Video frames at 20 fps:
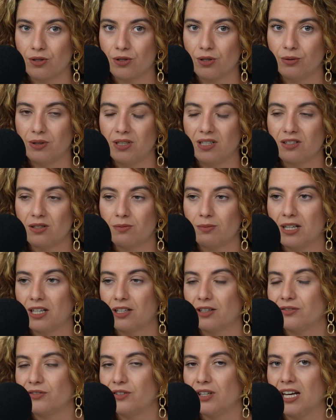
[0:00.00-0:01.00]
So it doesn't
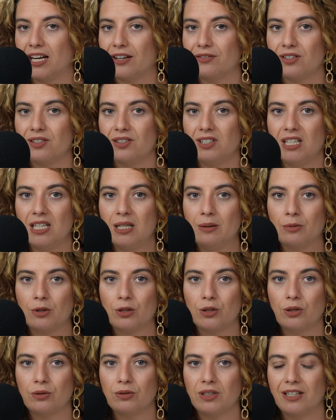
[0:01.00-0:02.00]
matter if you have a team
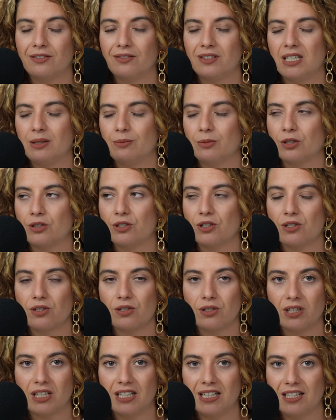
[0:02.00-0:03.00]
or don't have a team or
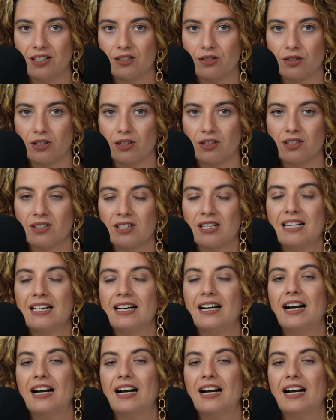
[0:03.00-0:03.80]
just are getting started.